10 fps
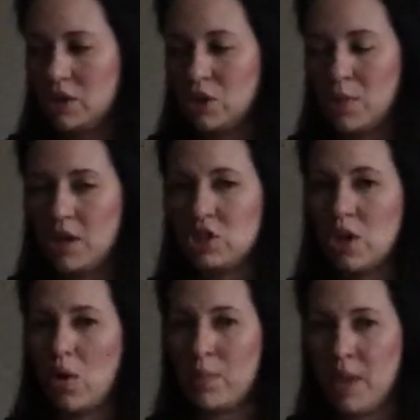so much,
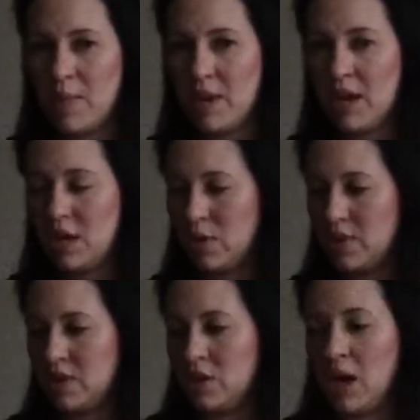or maybe
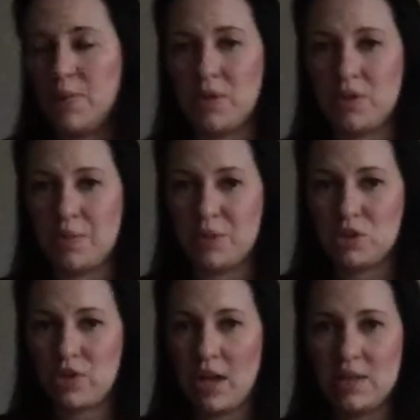that you got to build up your
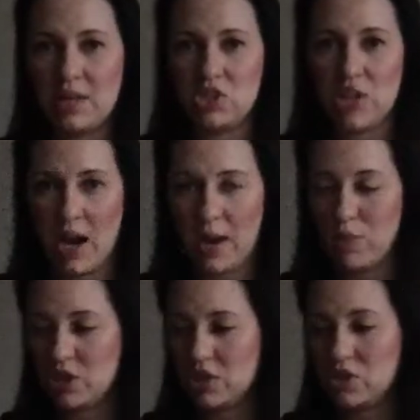strength each time
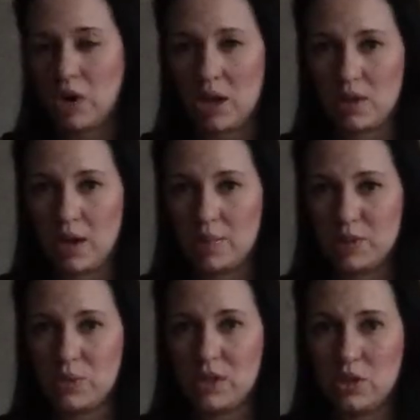with the strength card
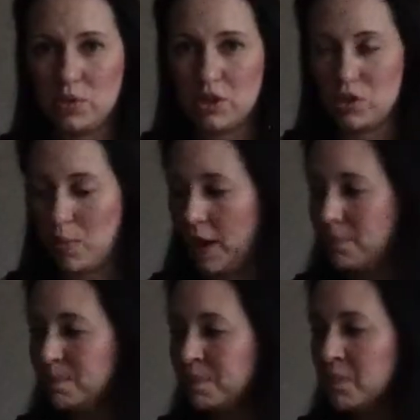between you and your twin.